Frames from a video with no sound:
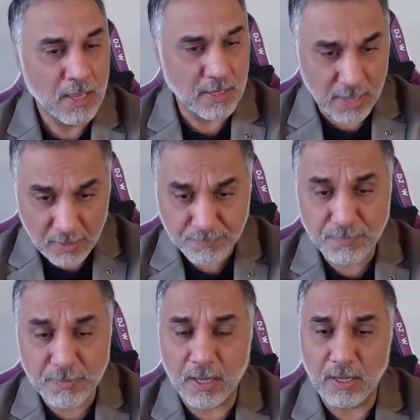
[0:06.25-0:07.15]
Yeah,
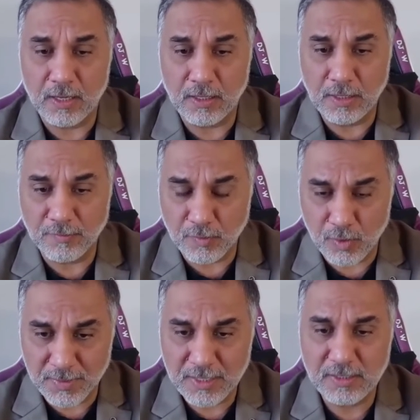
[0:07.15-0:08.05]
if you
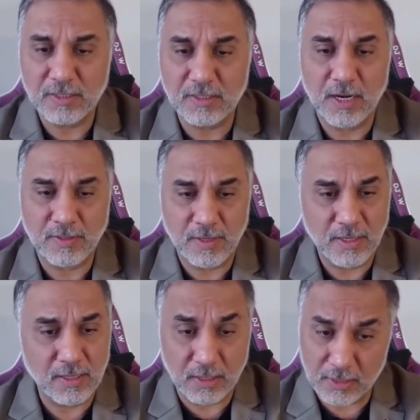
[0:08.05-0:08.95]
are meeting the
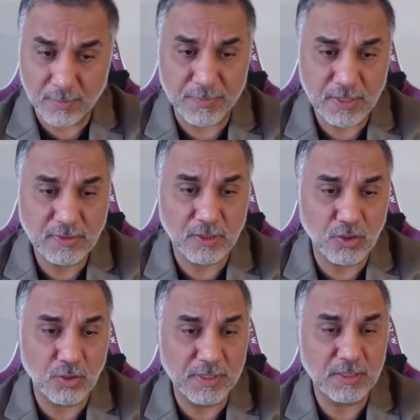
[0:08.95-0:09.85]
criteria, and it appears that
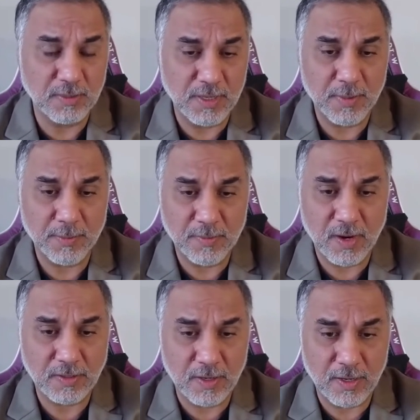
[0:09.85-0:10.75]
you're meeting the minimum
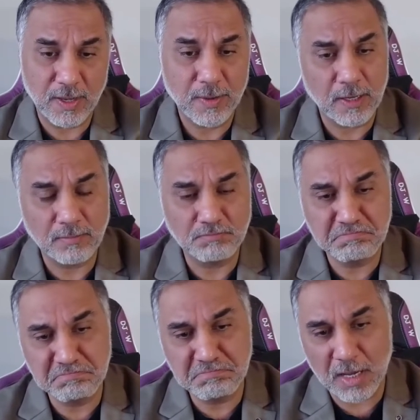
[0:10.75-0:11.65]
criteria, and
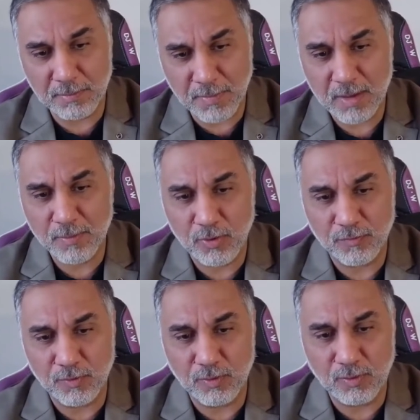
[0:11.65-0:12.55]
in my point
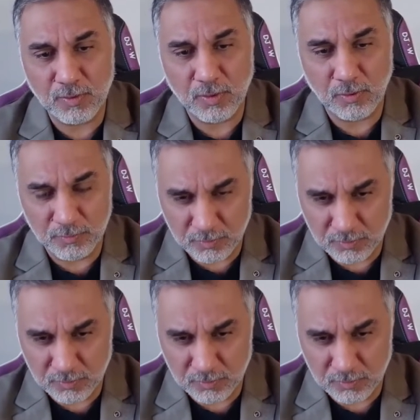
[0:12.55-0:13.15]
of view,